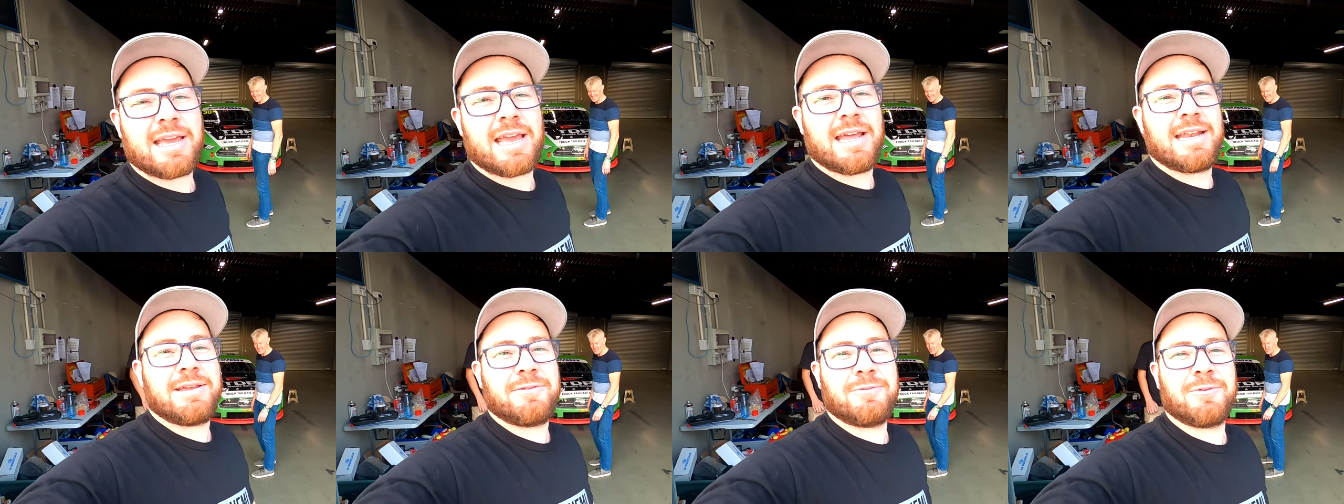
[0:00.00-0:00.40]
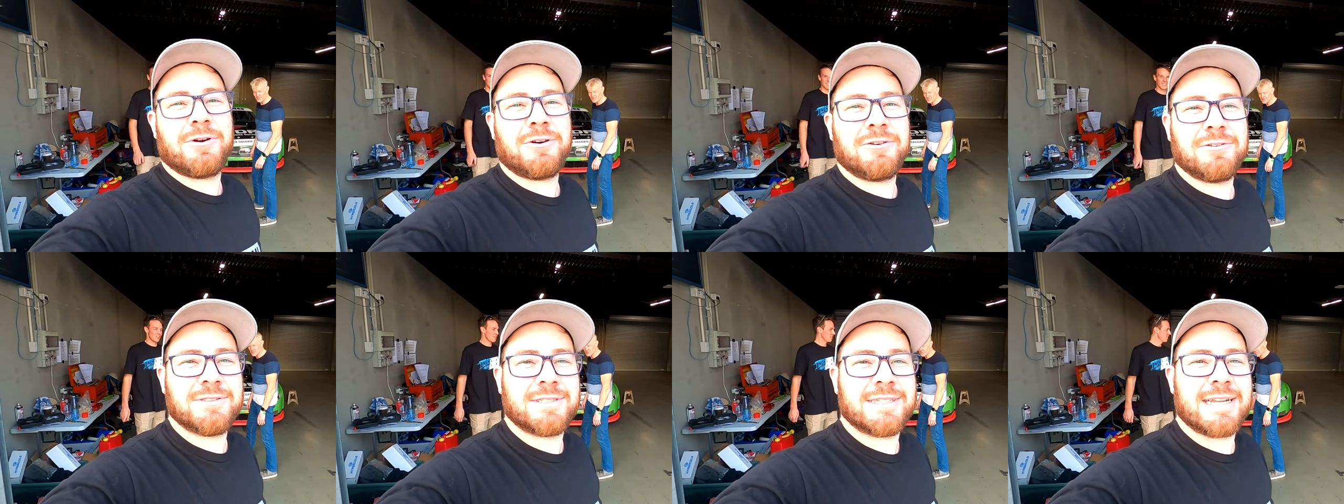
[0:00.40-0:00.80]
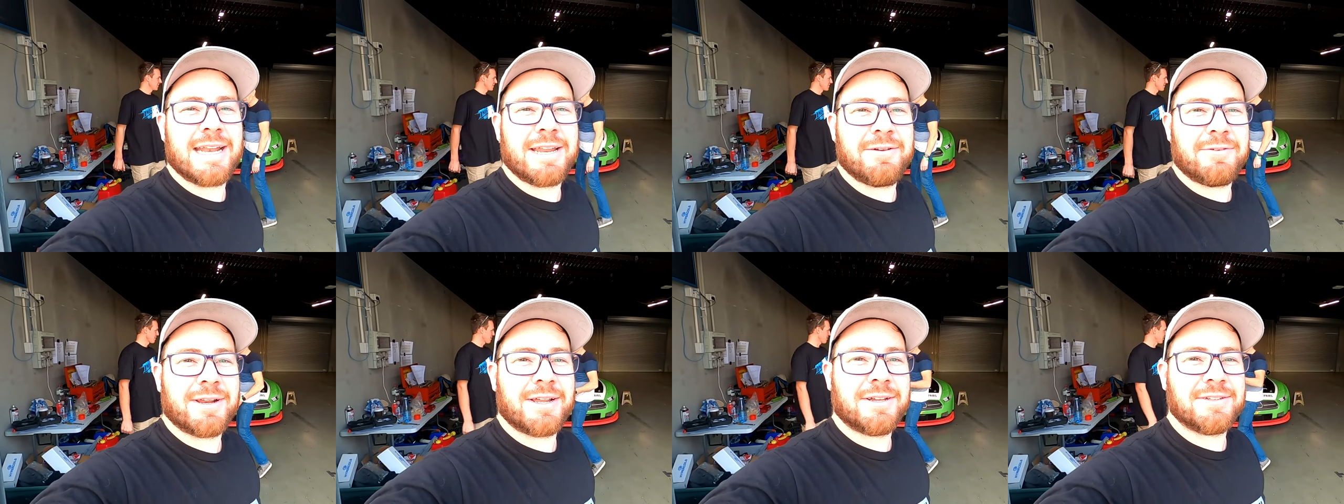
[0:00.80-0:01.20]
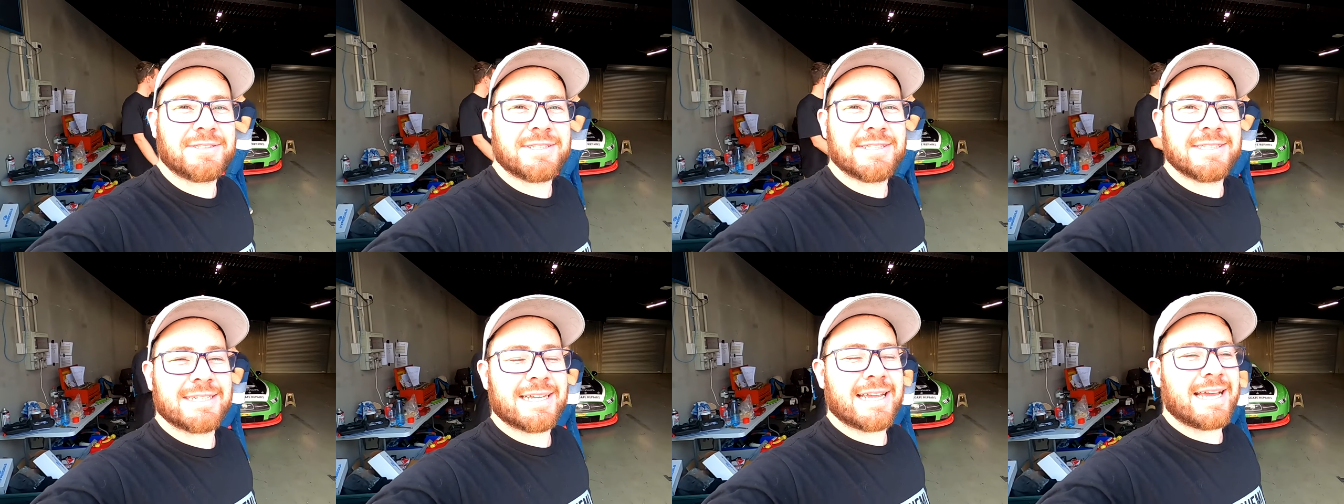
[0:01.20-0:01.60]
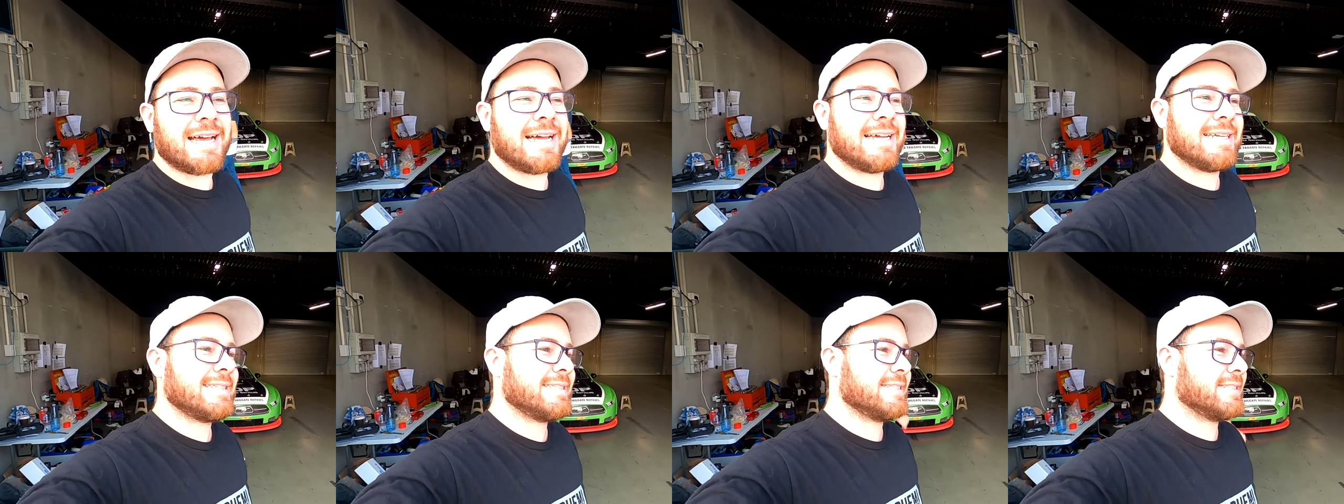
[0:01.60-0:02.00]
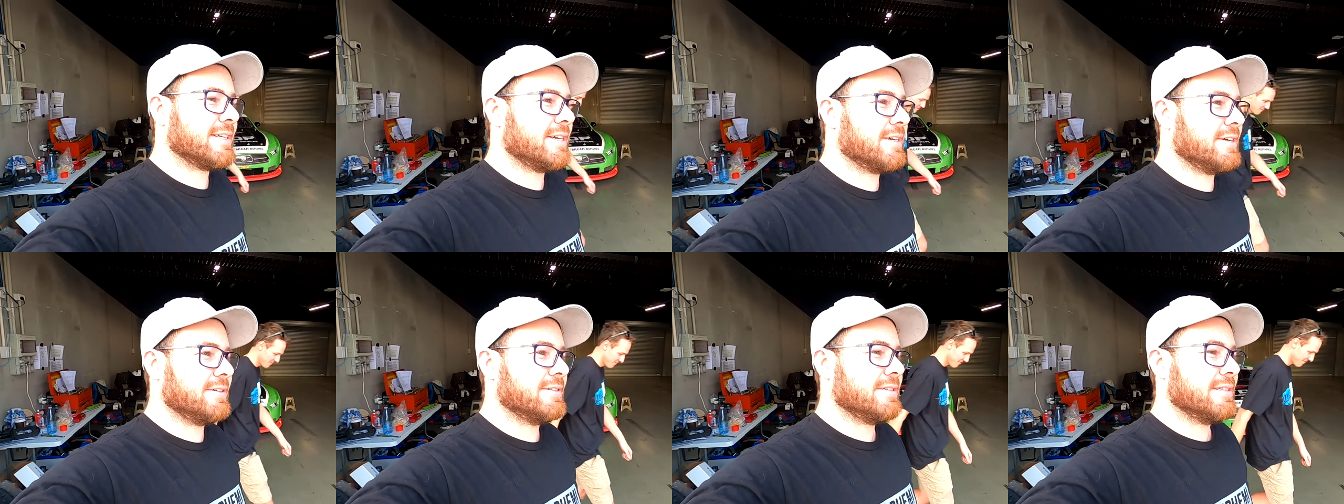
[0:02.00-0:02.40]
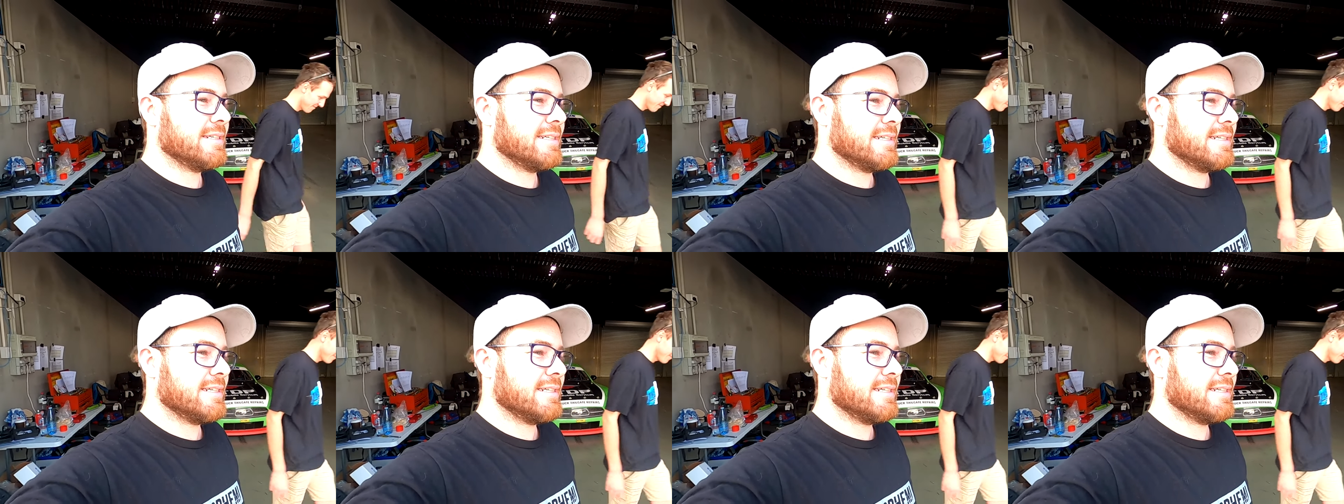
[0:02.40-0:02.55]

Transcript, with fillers: any walls and anyone else's car, so